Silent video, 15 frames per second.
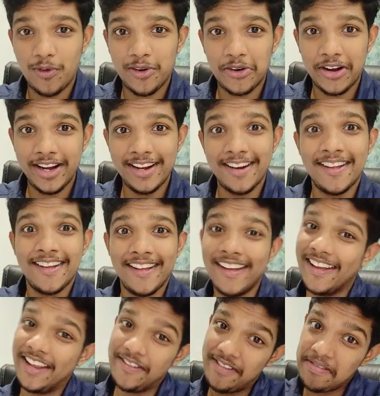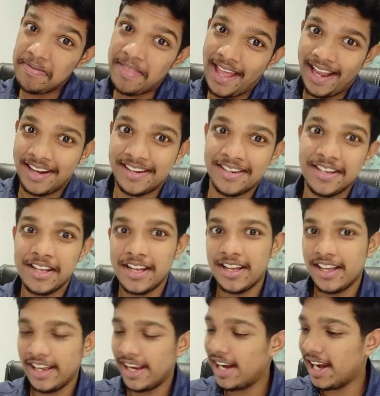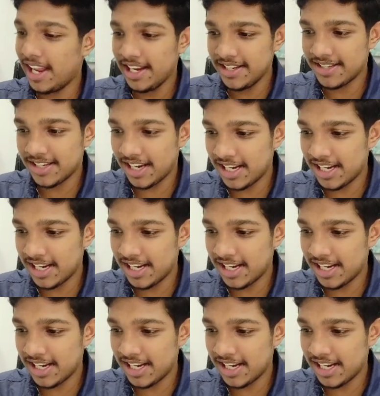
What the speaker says: override even that. Inline